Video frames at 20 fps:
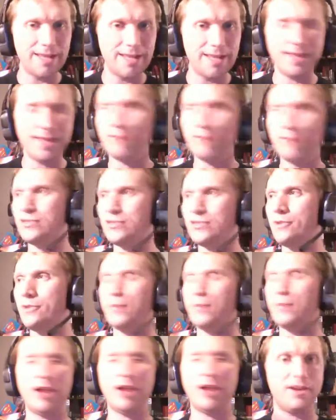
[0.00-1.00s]
I was so
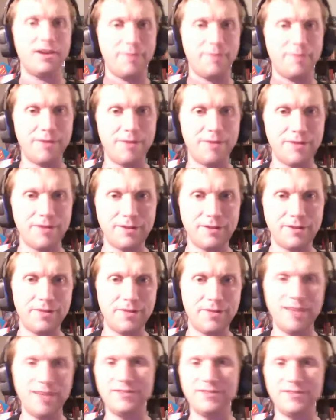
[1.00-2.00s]
preoccupied with other
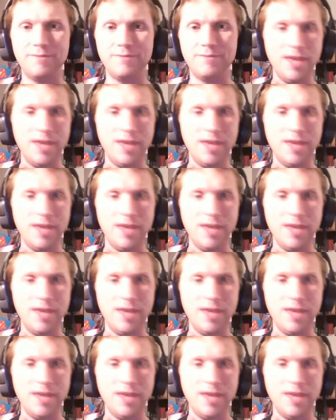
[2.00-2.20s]
things and